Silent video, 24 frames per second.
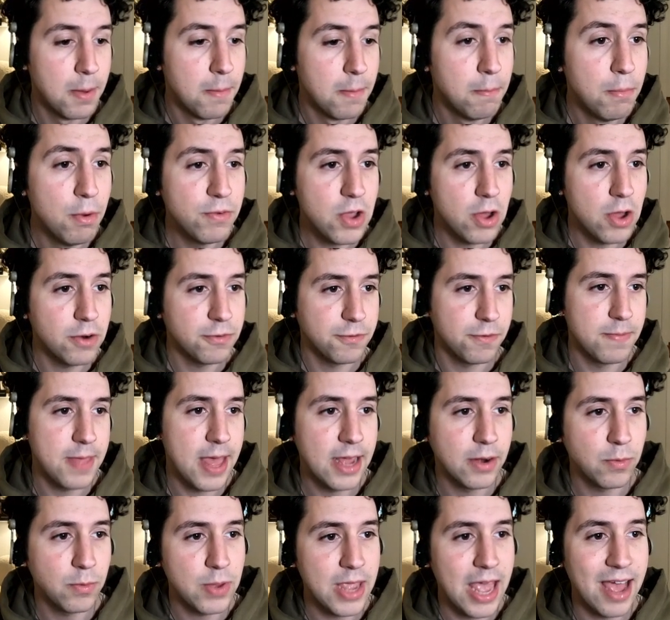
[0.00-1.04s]
Moving on from
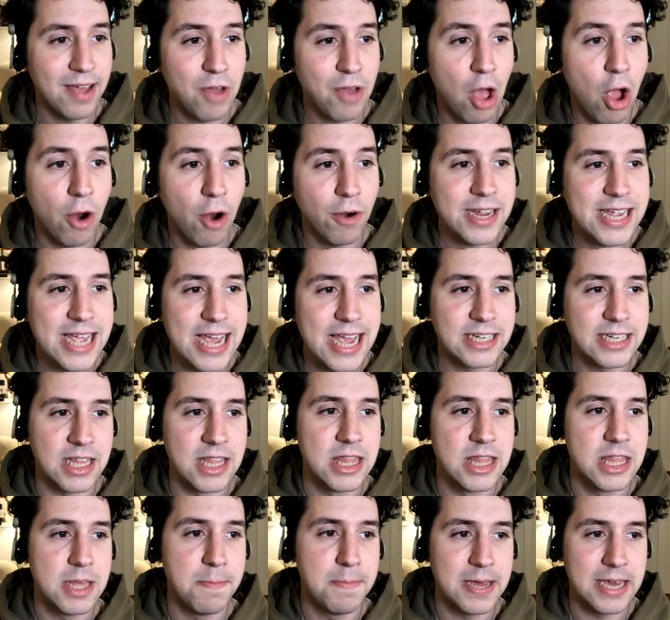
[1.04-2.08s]
that, we have Ariet
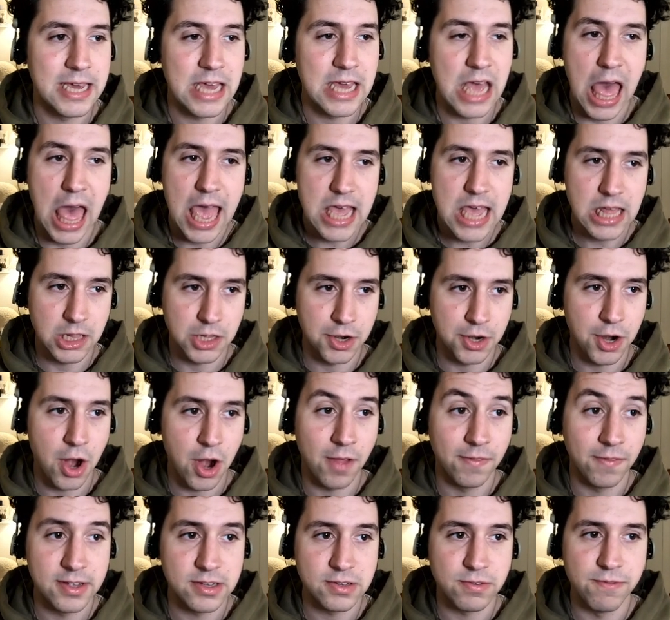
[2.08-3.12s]
the Beguiler
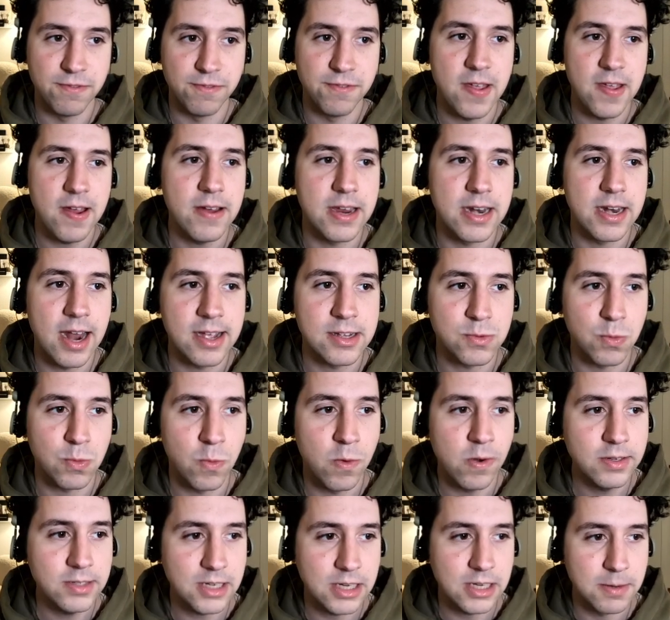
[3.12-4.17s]
on this very nice
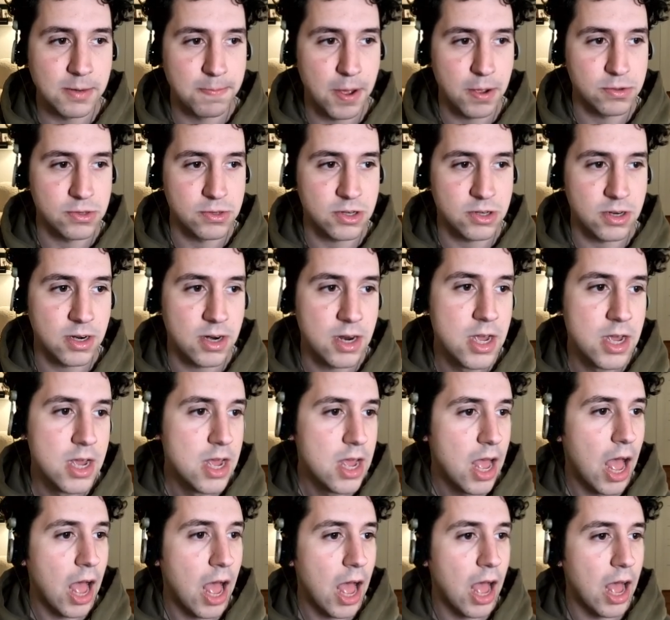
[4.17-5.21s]
wanted poster.
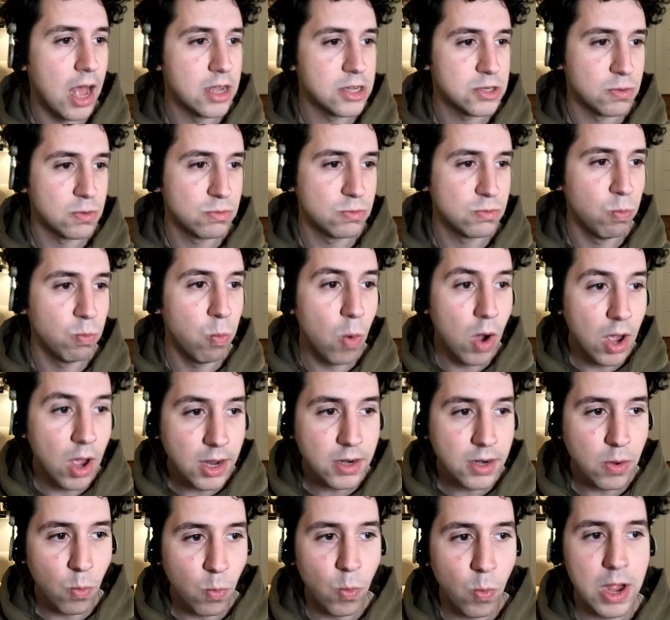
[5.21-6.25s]
So it's
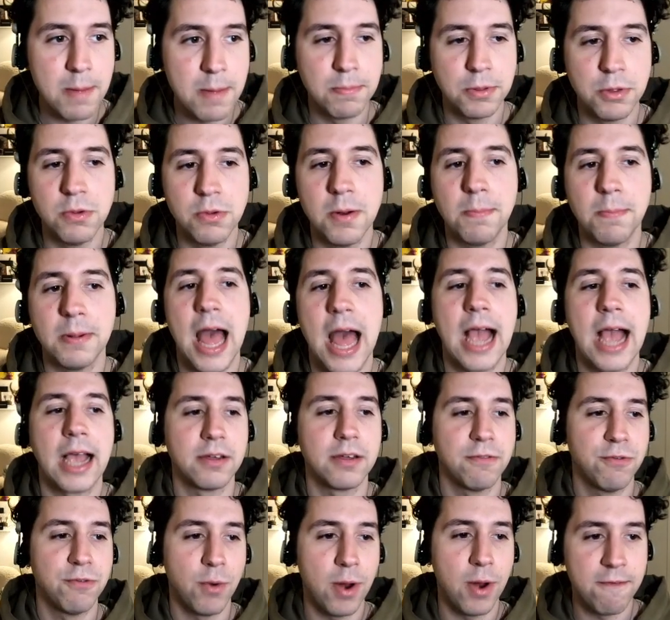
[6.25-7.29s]
1 white, blue, and a black
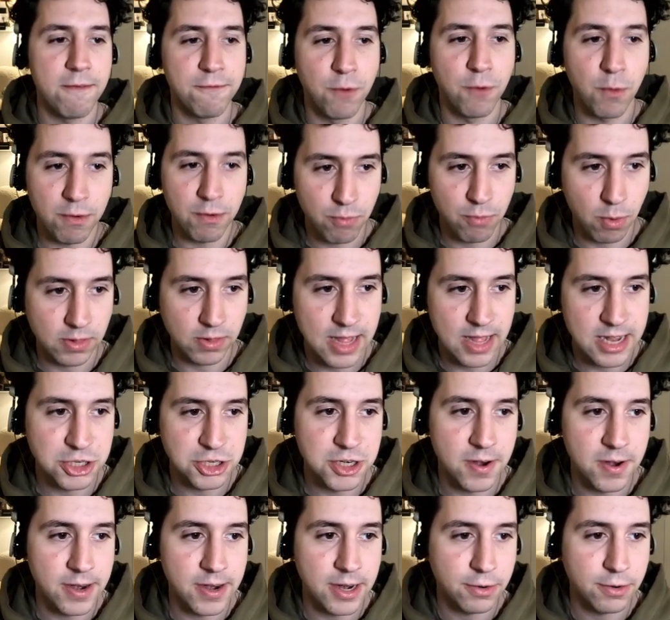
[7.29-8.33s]
for a 4/4
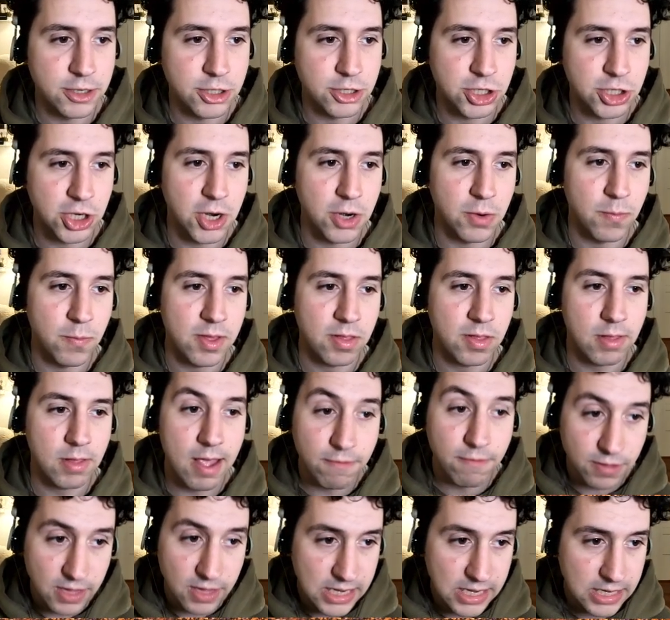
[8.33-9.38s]
legendary creature with
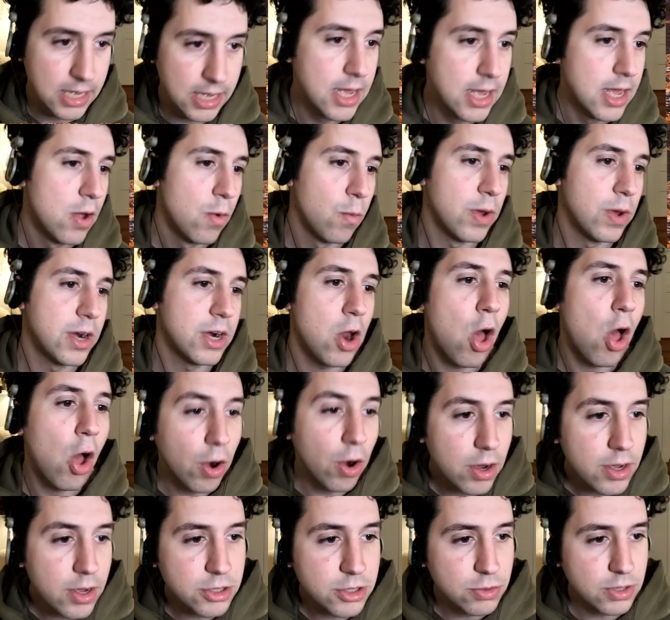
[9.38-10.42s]
lifelink. When an
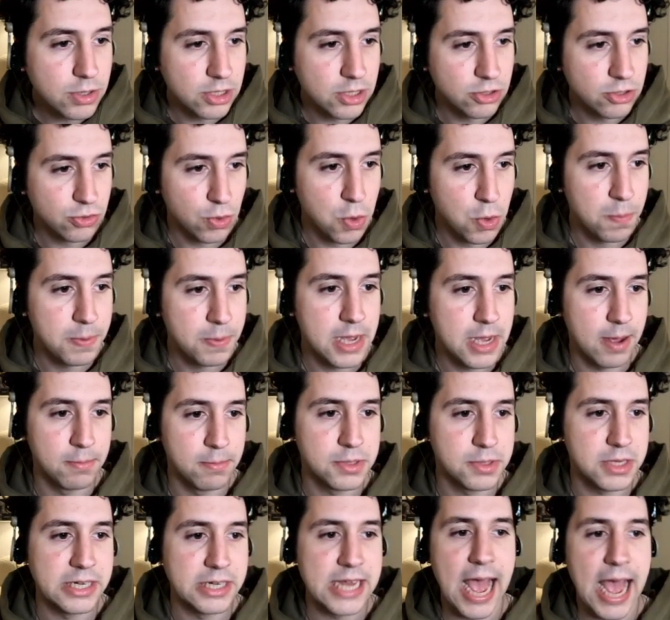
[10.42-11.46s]
aura you control
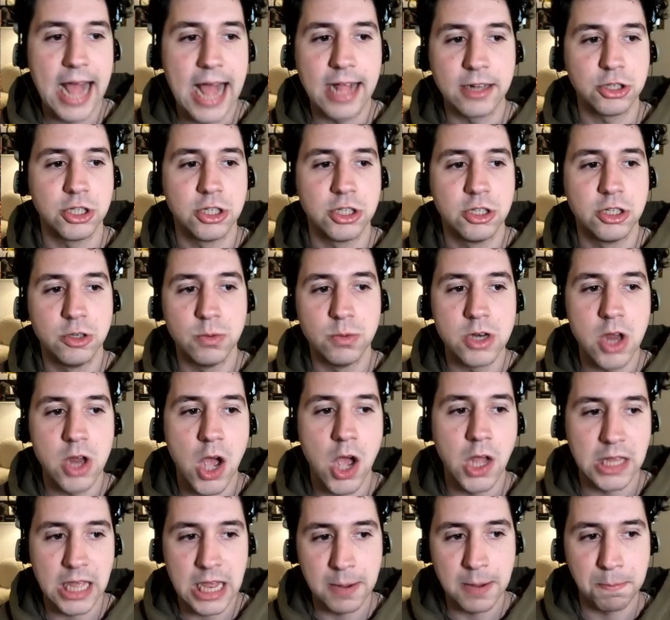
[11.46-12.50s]
becomes attached to a
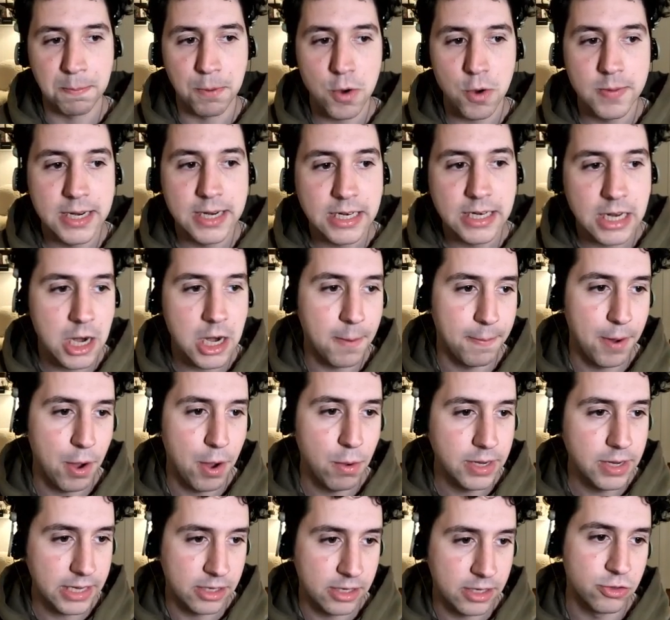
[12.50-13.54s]
non-land permanent an
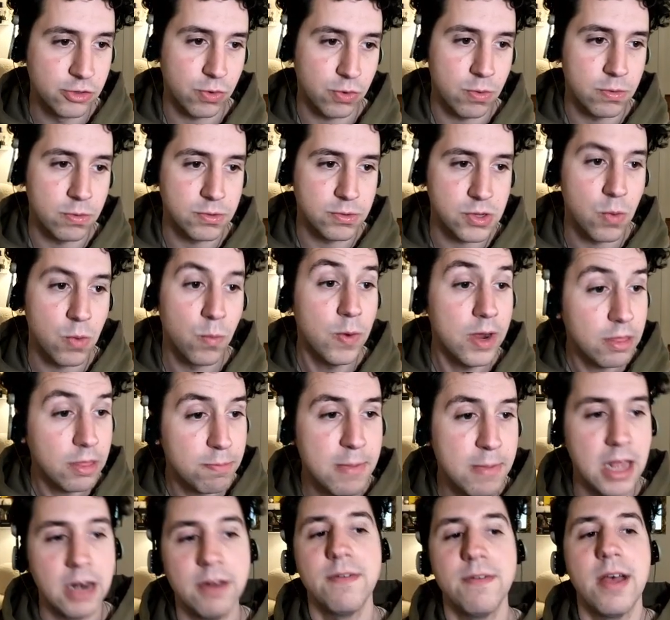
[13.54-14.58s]
opponent controls with
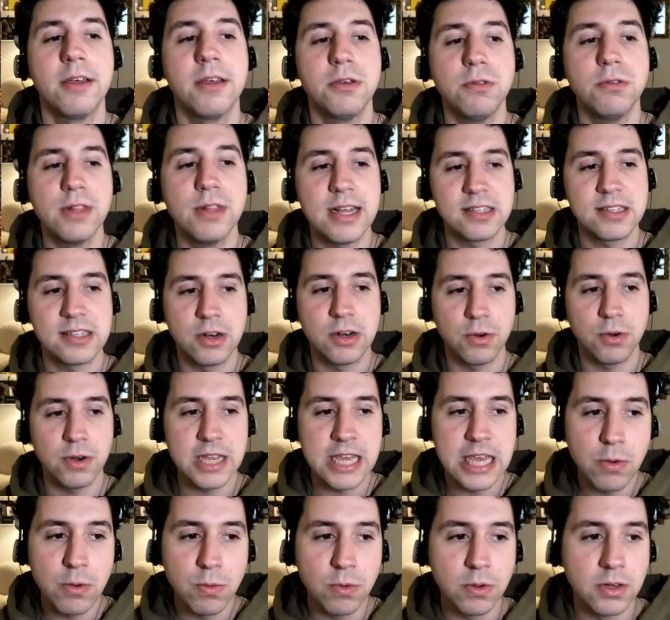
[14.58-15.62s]
mana value less than or
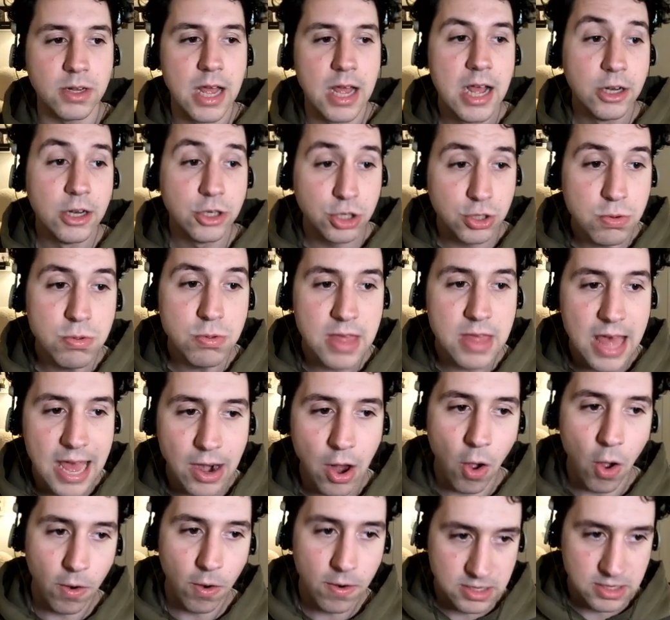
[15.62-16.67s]
equal to that
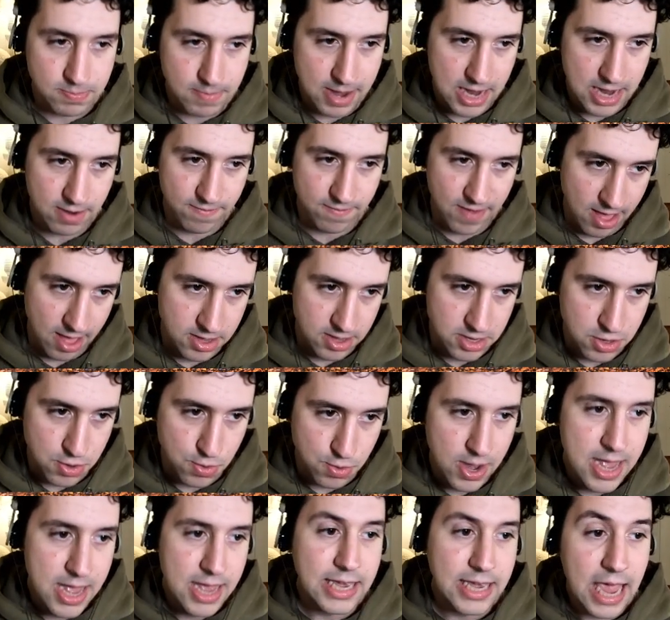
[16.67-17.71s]
aura's mana value,
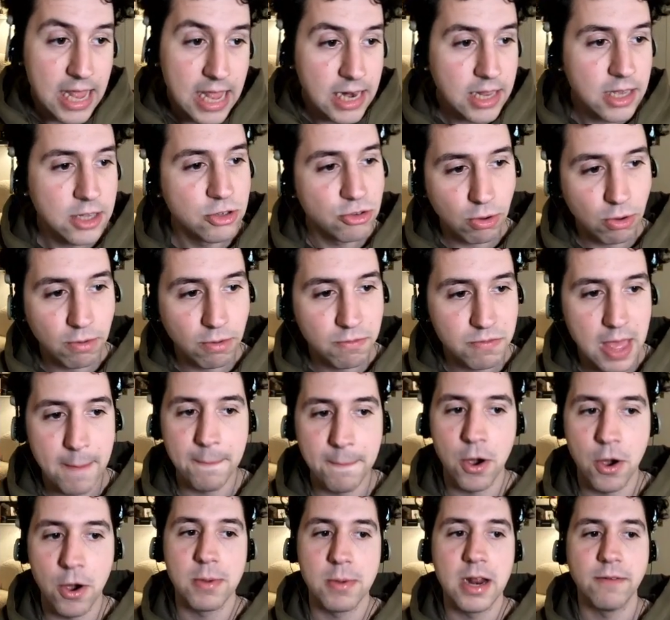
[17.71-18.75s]
gain control of that
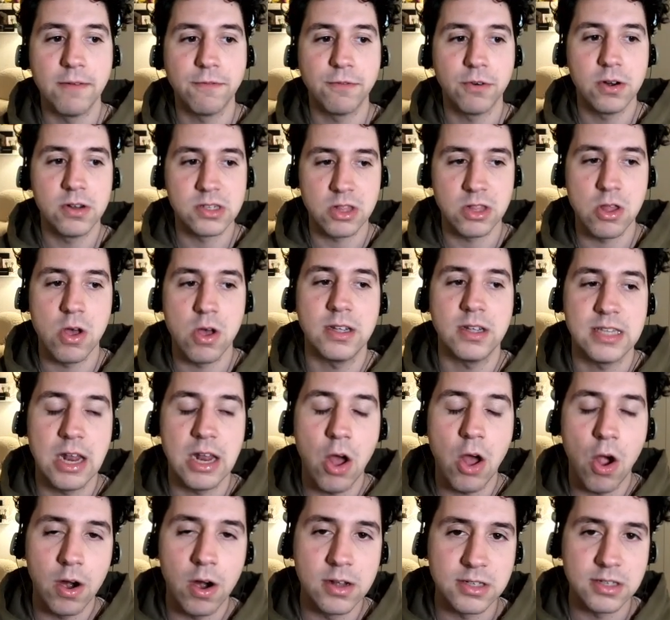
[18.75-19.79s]
permanent for as long as that
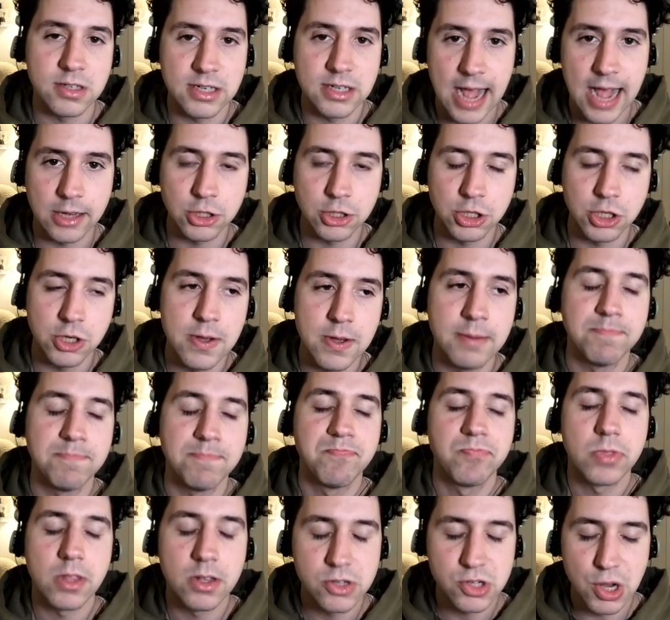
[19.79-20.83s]
aura is attached to it.
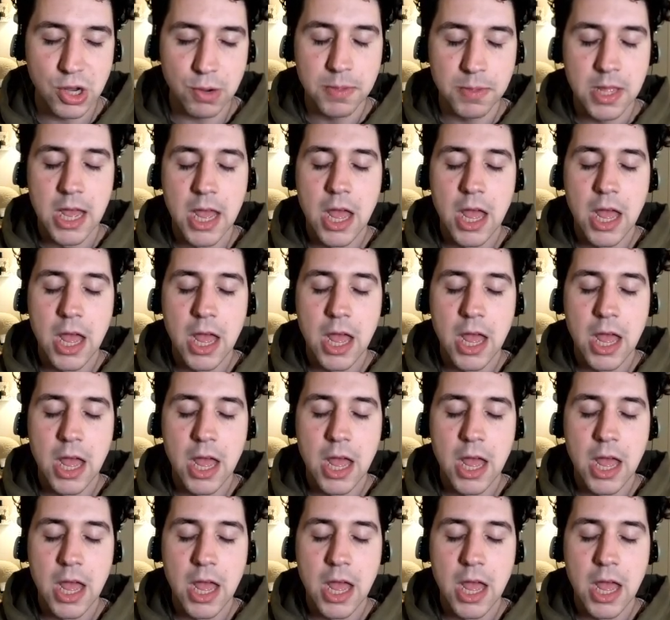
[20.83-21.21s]
So